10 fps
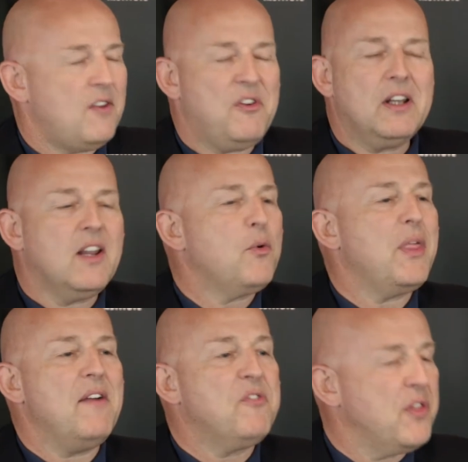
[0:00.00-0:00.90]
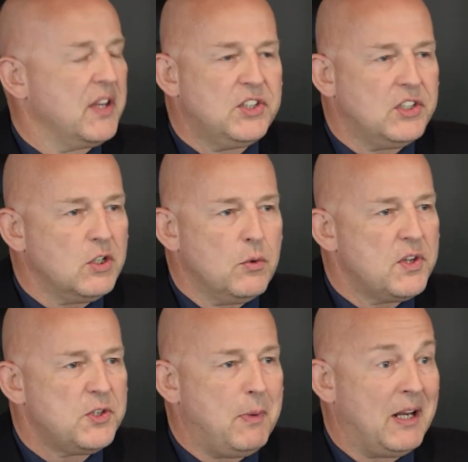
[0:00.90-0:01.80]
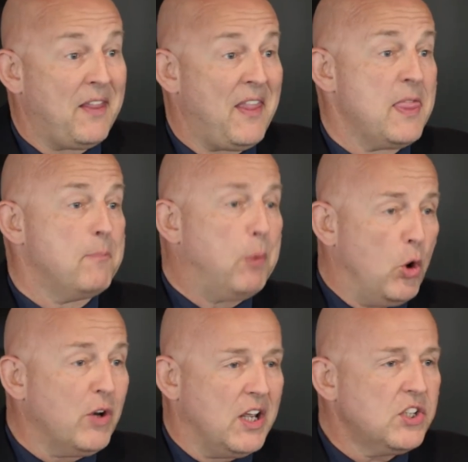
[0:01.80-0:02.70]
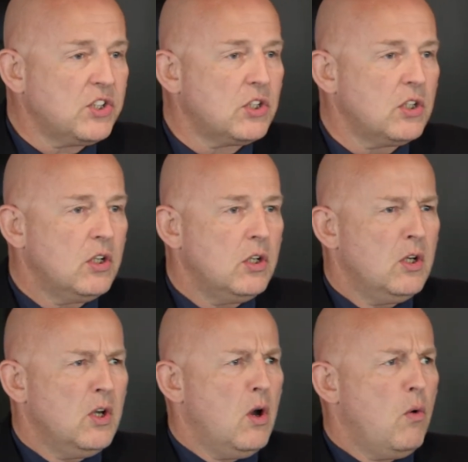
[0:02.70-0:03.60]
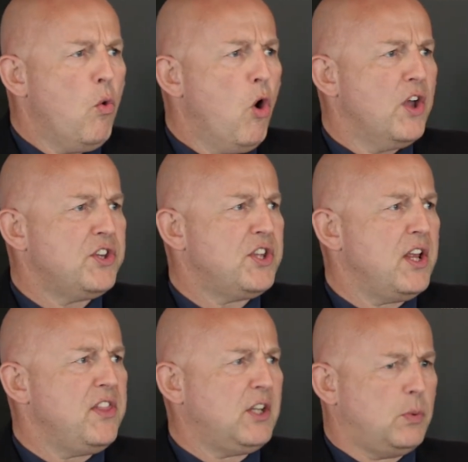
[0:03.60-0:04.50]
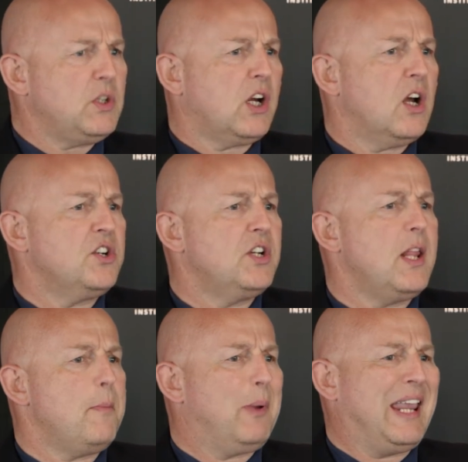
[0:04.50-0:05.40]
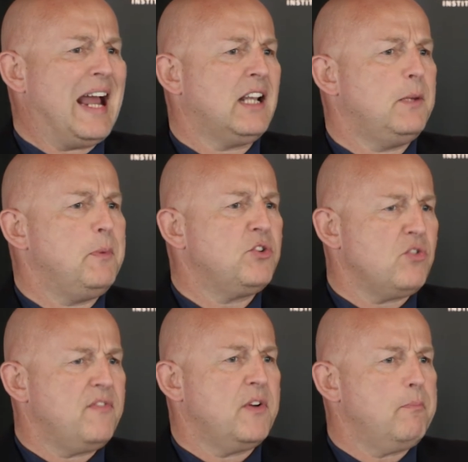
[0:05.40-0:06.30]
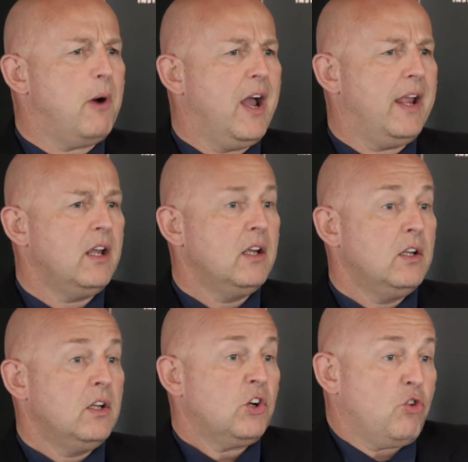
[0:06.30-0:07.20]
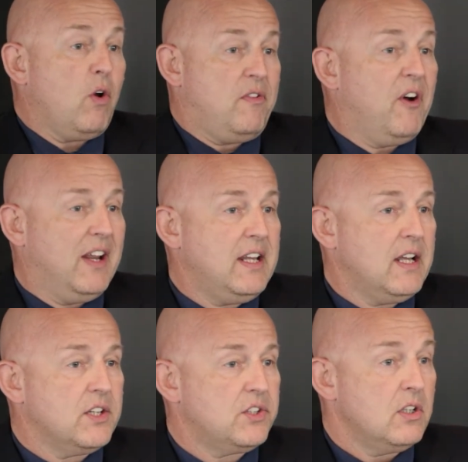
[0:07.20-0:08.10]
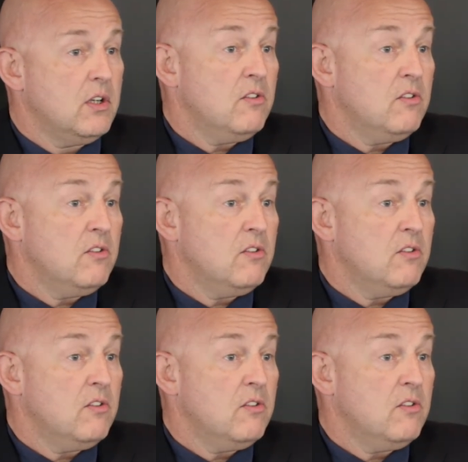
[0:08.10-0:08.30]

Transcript: I fell in love with everything to do with Spain. And then the bonus was that this was a country that began to be driven by Cruyff ideas.